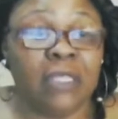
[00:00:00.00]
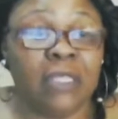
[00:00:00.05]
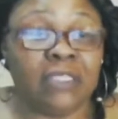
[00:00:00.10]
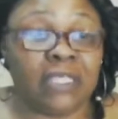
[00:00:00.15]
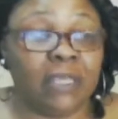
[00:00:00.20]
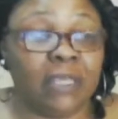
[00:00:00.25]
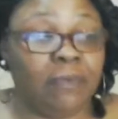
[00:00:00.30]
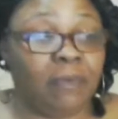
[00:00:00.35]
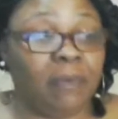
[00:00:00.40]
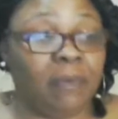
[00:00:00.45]

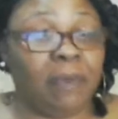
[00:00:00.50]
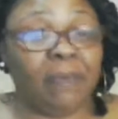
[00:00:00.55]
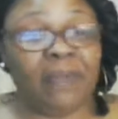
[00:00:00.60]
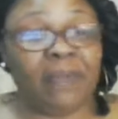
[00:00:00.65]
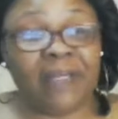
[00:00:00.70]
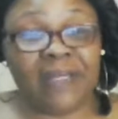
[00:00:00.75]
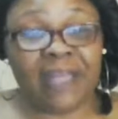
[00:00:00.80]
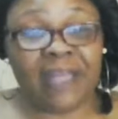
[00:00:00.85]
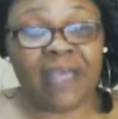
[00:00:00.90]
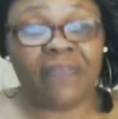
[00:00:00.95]
See,
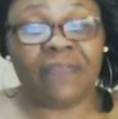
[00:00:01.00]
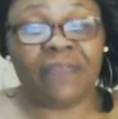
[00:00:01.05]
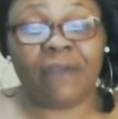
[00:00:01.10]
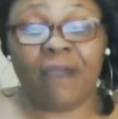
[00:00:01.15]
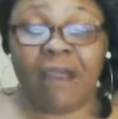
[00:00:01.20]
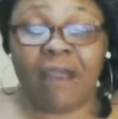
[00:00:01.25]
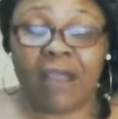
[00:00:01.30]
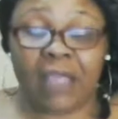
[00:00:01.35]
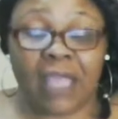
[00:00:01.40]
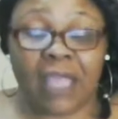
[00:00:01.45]
remember the Death
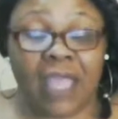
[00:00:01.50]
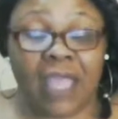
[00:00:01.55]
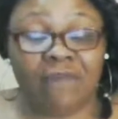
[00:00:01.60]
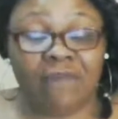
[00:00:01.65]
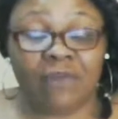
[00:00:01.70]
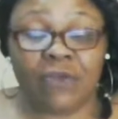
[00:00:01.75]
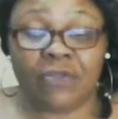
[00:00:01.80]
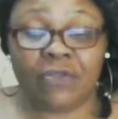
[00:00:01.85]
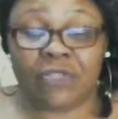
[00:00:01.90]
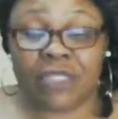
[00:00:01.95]
card came
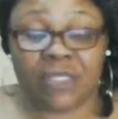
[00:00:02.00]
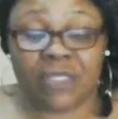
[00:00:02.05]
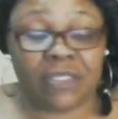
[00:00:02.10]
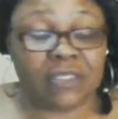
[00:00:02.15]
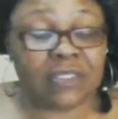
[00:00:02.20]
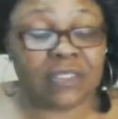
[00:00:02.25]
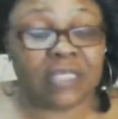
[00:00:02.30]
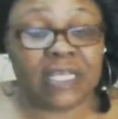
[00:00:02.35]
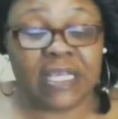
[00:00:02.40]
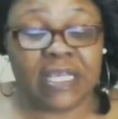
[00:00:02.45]
first, said
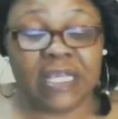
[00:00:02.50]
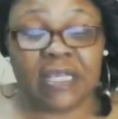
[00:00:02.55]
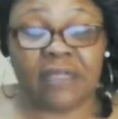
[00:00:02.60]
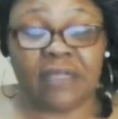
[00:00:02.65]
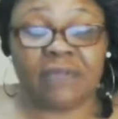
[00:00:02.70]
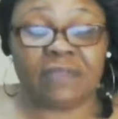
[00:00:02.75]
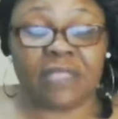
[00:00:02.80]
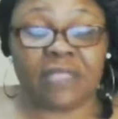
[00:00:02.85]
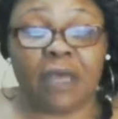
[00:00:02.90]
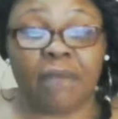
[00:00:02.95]
it's the
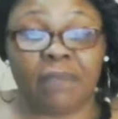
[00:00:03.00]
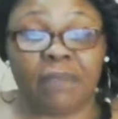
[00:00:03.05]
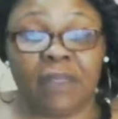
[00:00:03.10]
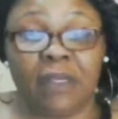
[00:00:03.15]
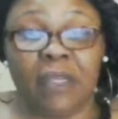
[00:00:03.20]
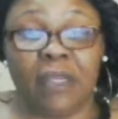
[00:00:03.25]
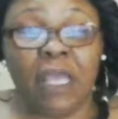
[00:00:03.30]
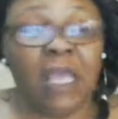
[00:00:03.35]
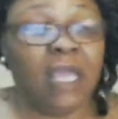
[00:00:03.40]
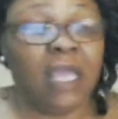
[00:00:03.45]
end of
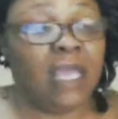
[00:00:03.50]
something.